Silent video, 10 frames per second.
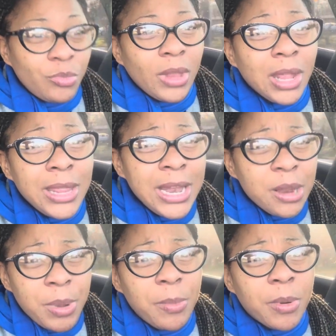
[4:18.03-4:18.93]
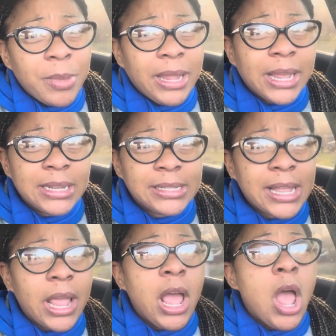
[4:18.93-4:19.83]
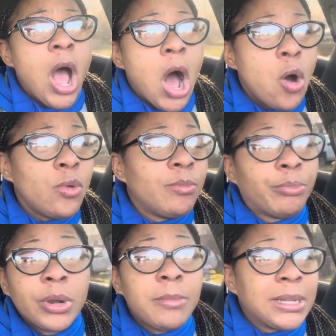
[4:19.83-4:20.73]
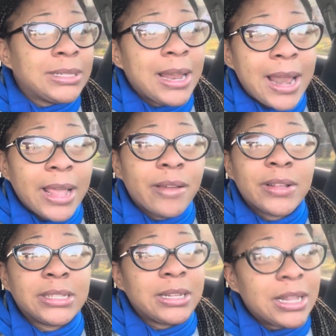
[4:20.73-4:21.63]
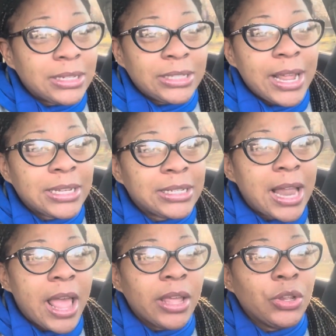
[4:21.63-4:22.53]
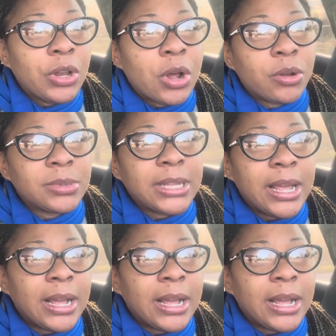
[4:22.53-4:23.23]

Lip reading: then the people began to say, oh, pretty much they like give us another chance, like, you know what I'm saying?